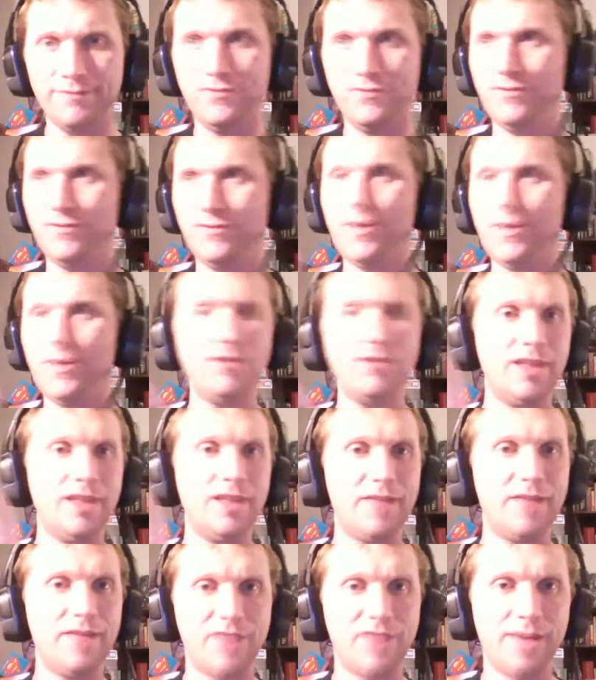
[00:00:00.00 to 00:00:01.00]
didn't have
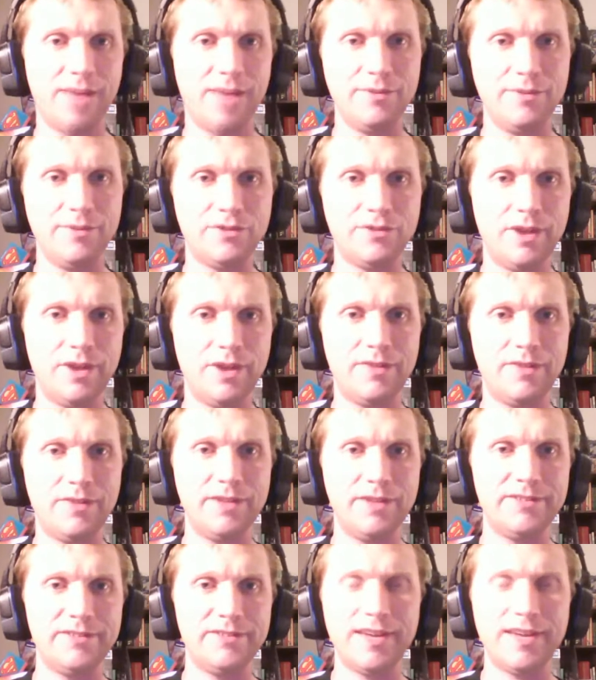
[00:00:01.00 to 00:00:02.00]
tables or anything
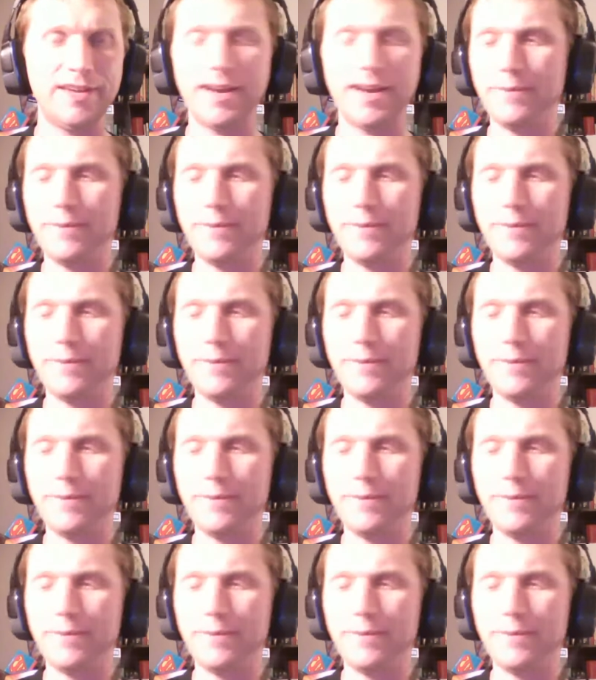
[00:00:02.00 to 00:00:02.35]
set up.